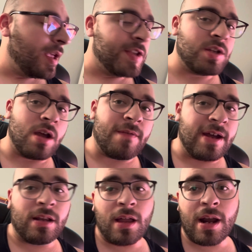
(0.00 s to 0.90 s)
So I've
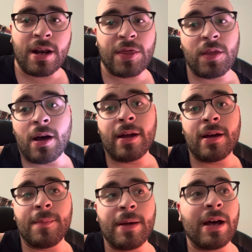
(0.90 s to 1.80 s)
had a lot of thought
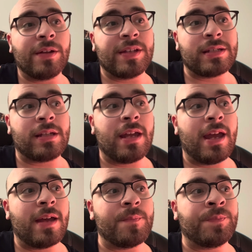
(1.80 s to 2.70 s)
about this
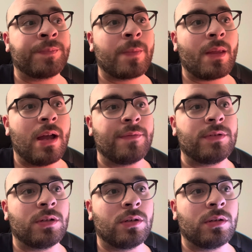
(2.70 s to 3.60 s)
game
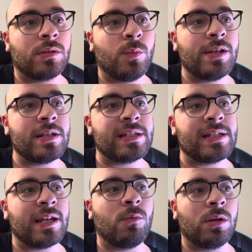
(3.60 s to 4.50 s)
after
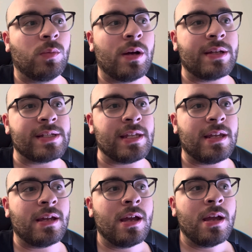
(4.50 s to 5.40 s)
witnessing what was the